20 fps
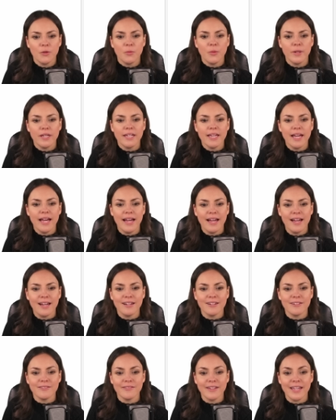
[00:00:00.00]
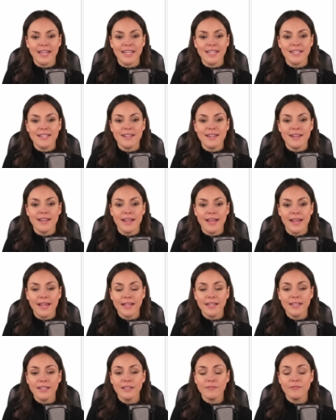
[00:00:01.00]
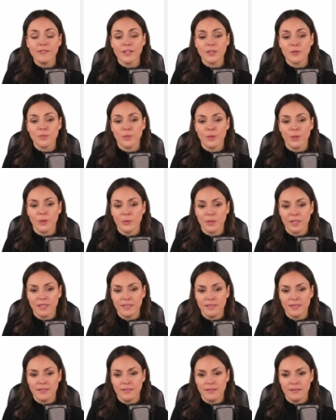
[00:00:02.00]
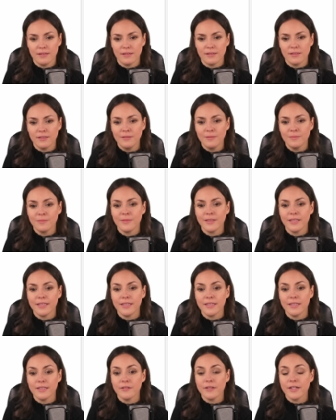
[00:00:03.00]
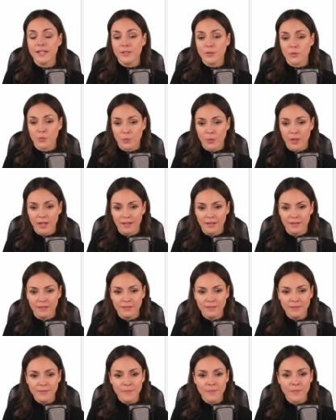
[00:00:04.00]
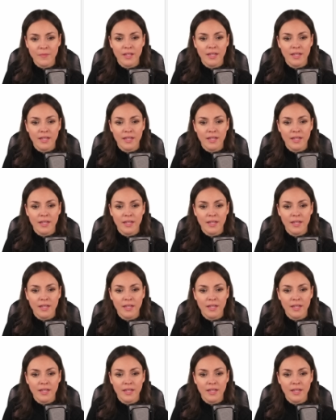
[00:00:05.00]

We have a negative exponent here, here as well.